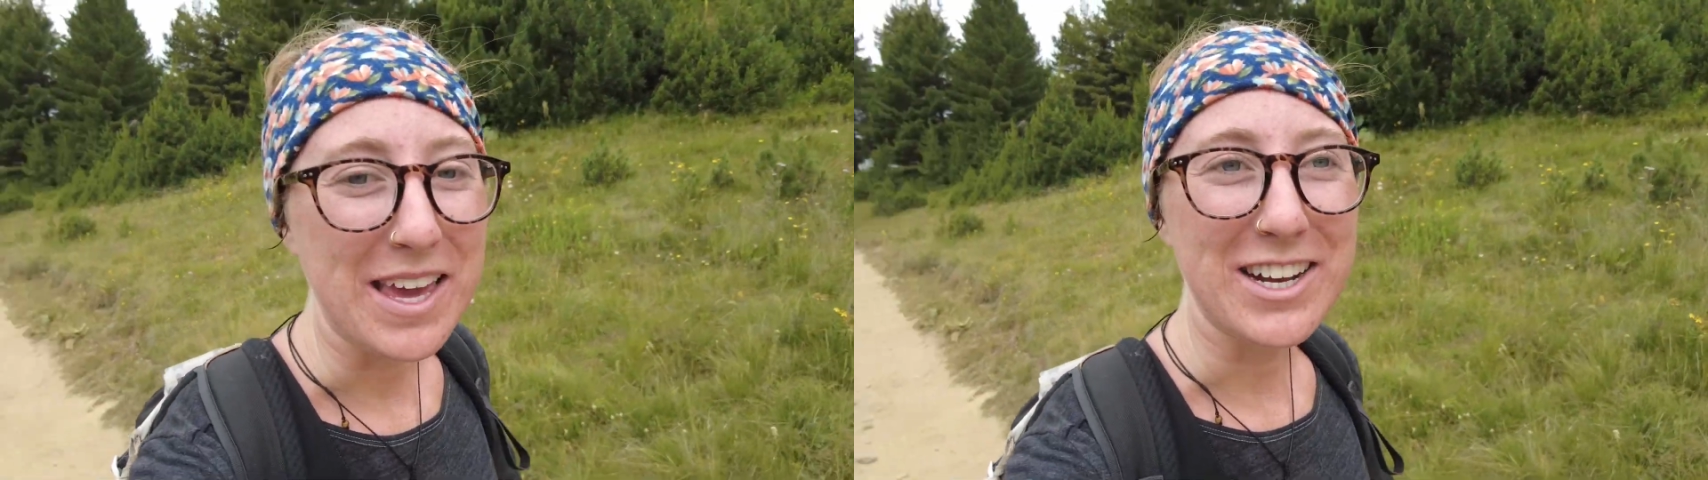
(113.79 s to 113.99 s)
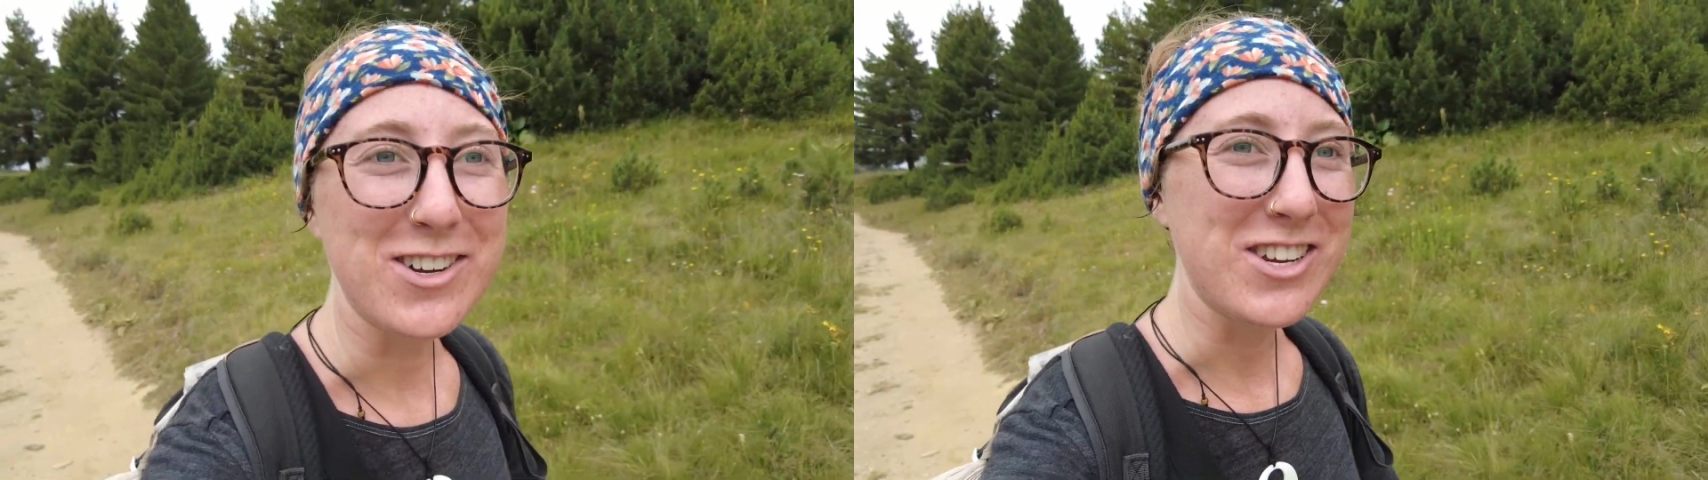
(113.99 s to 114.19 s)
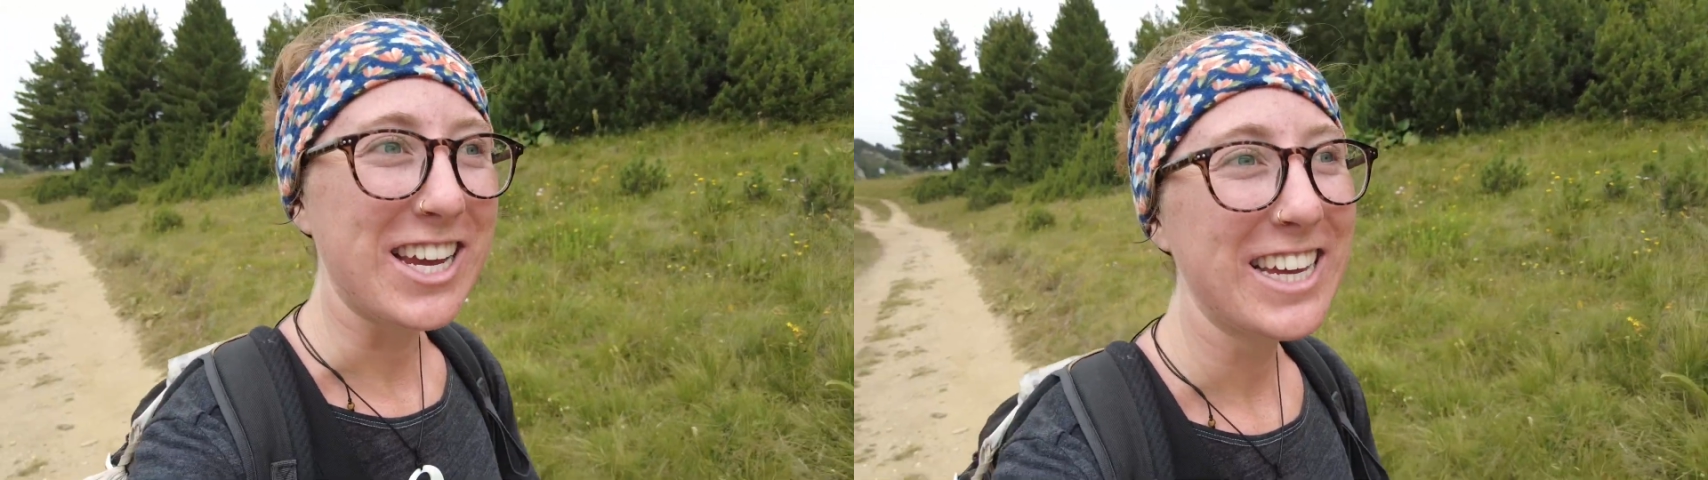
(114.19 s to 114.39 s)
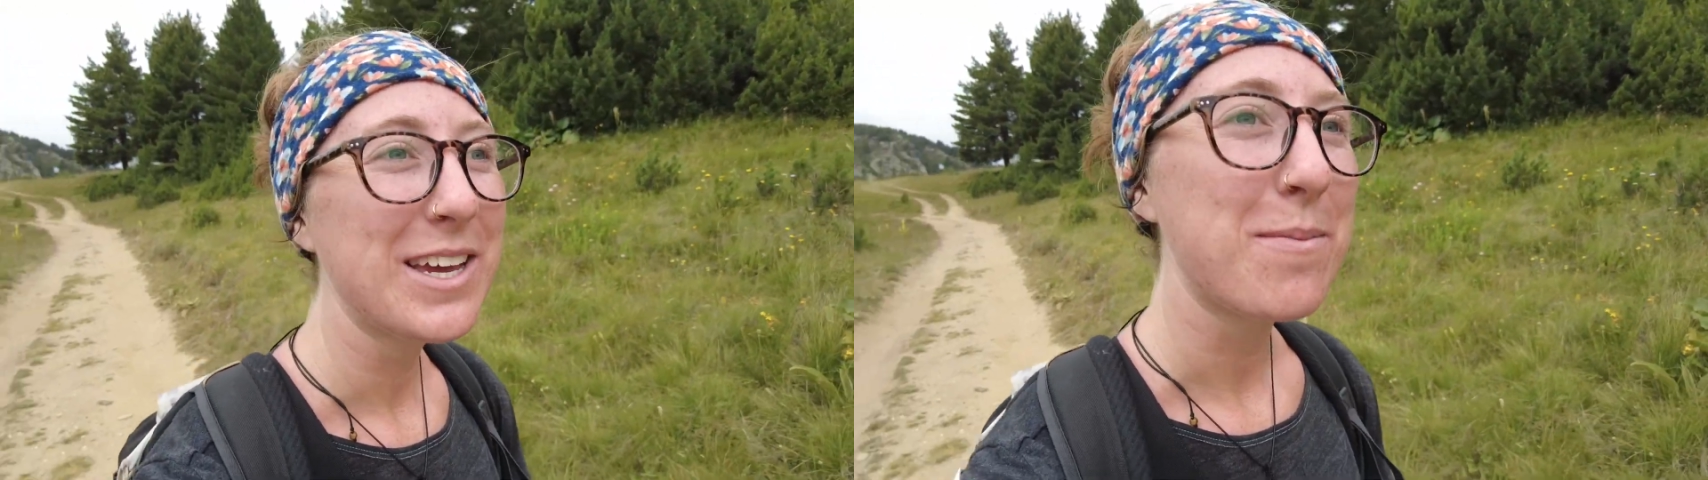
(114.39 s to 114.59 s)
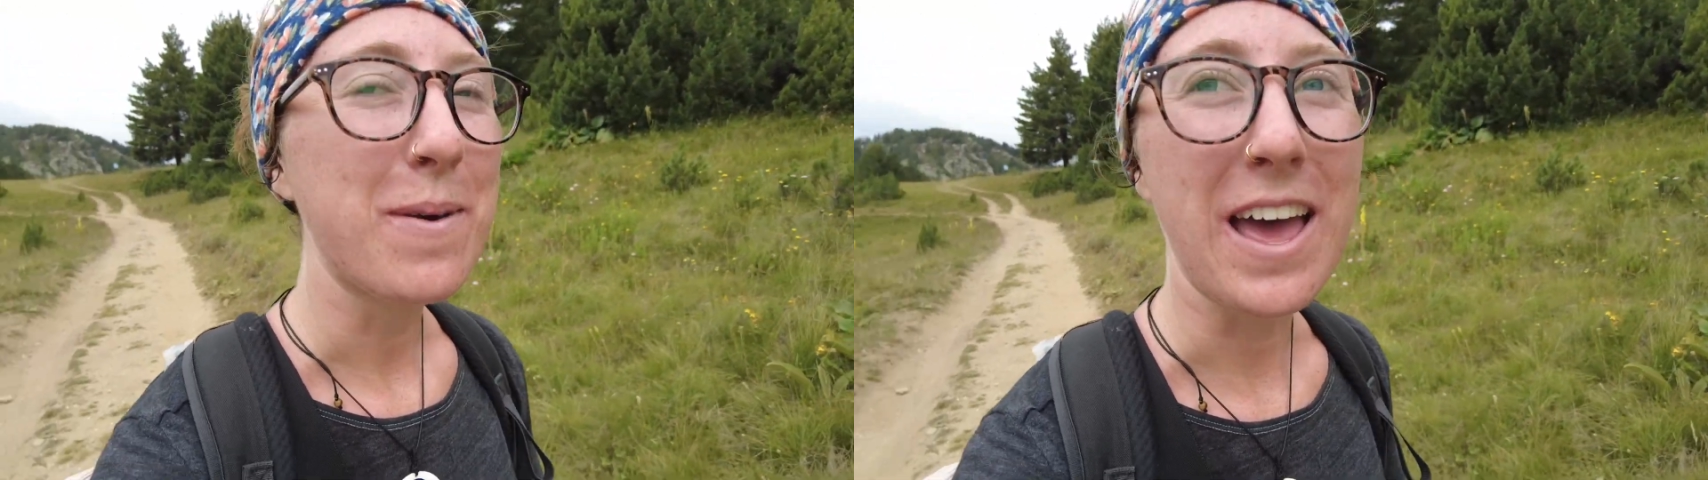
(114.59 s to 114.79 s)
energy.
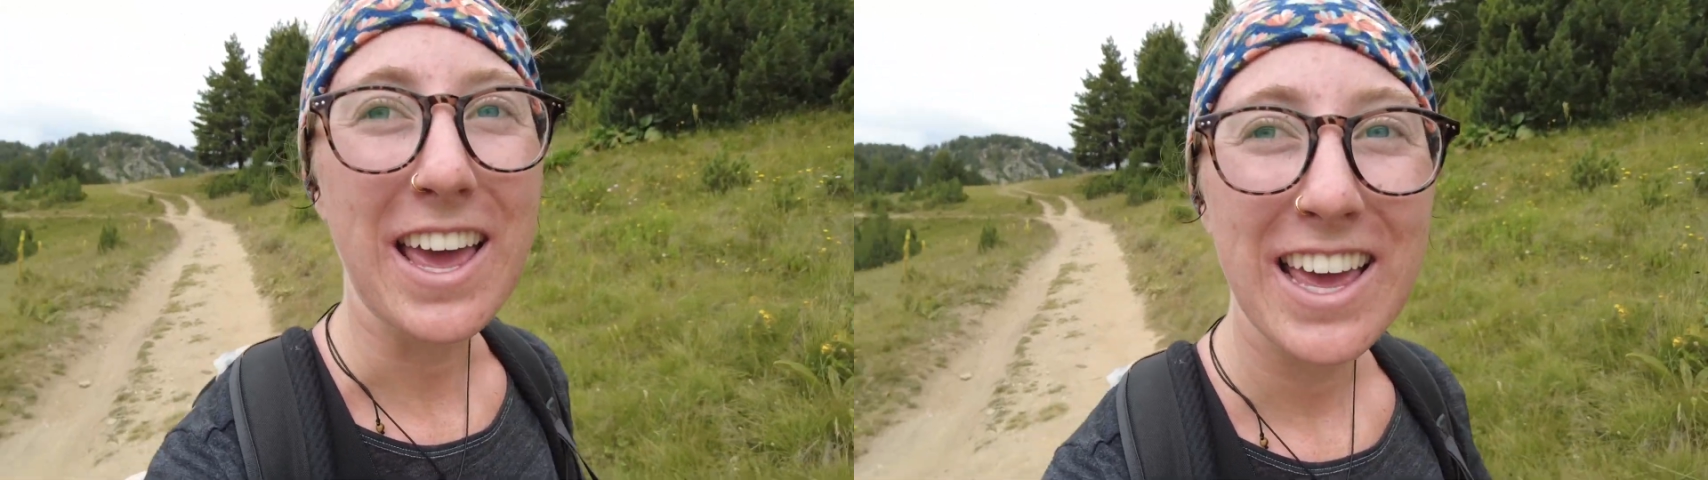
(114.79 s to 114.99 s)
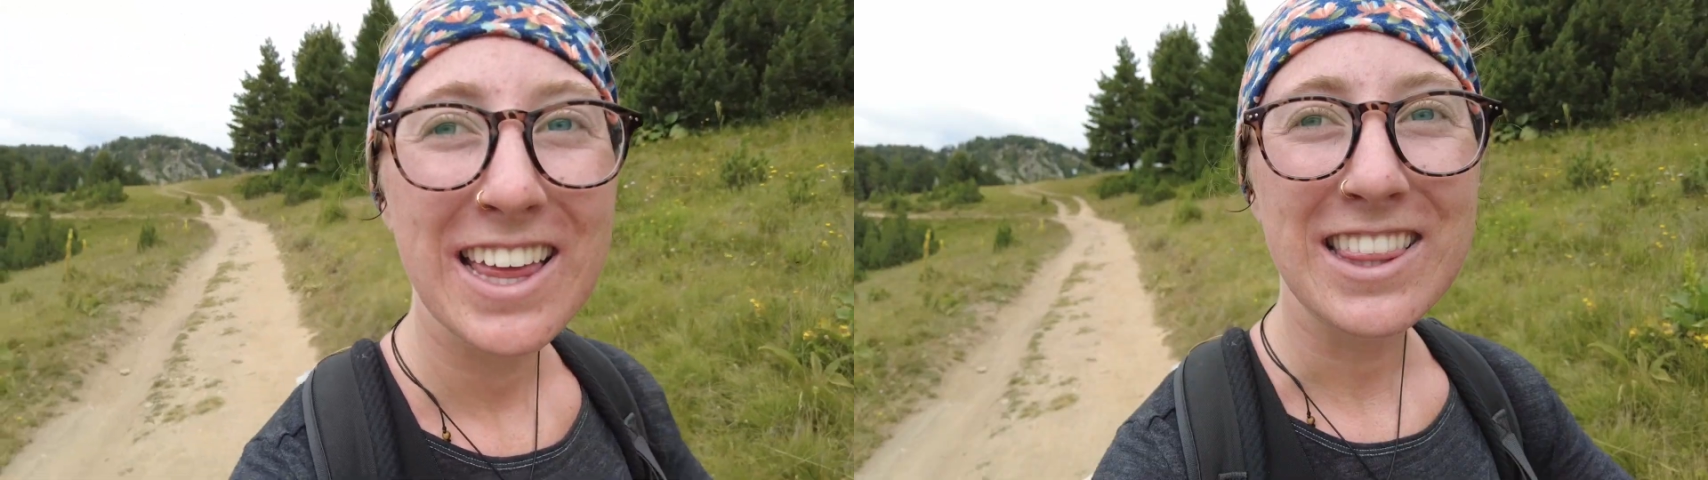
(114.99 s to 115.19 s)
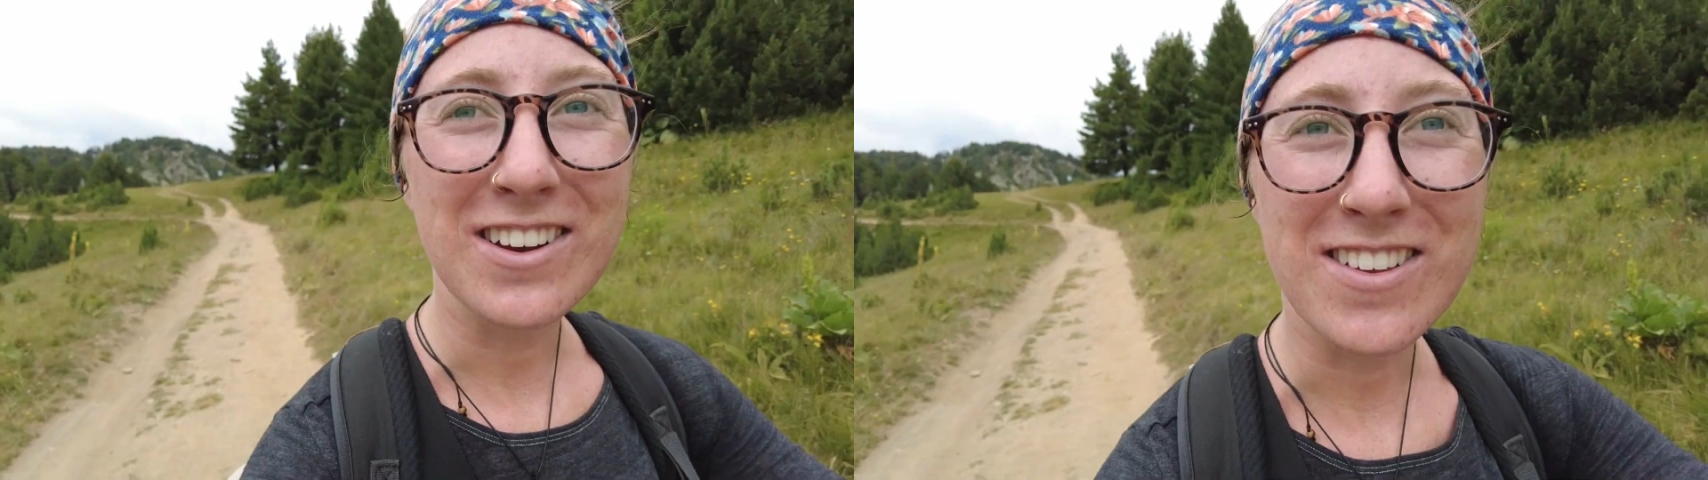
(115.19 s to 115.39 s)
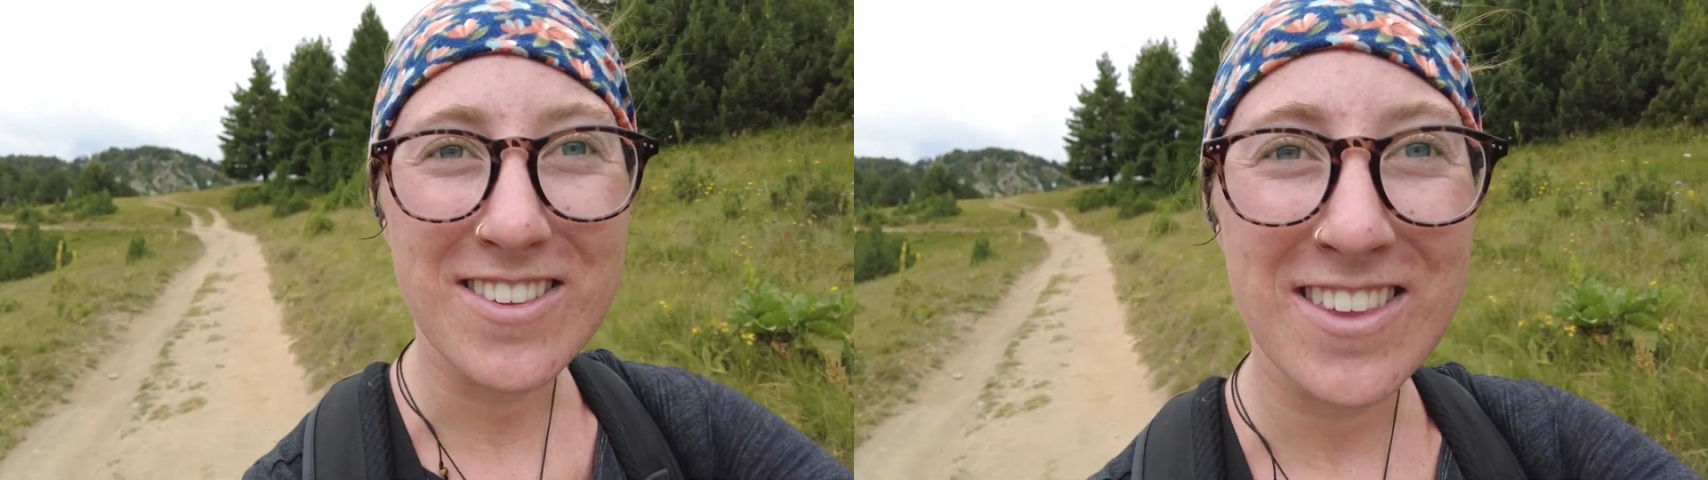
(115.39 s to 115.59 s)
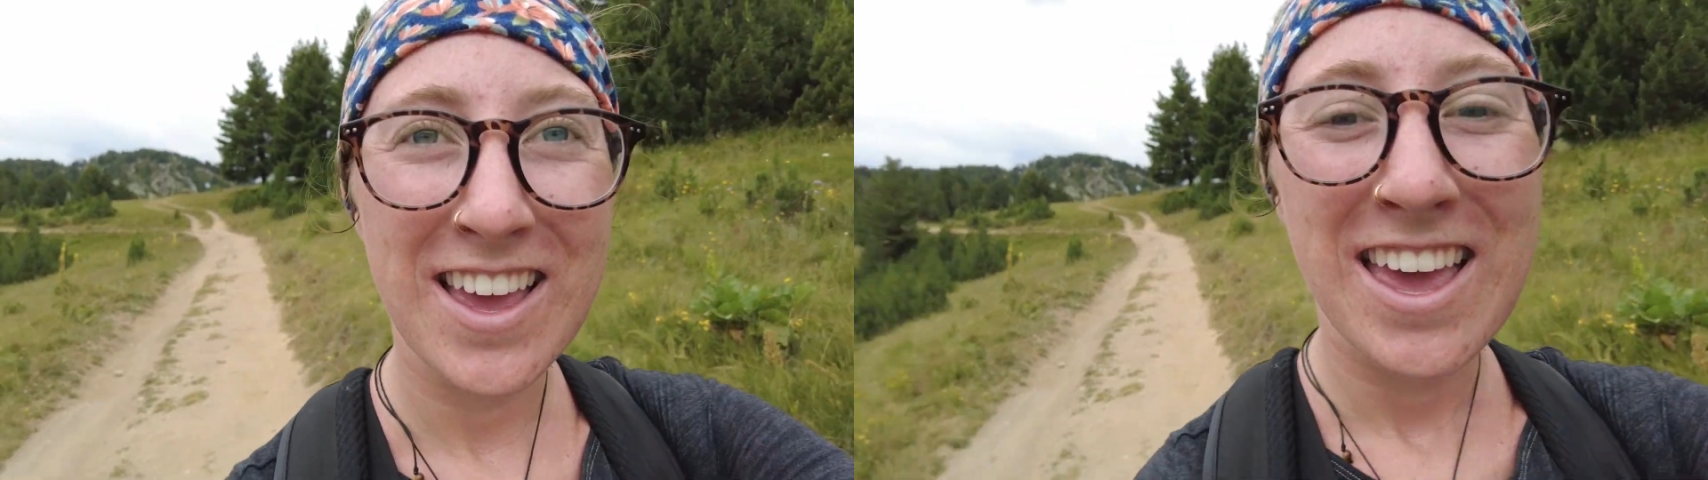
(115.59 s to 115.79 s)
But there's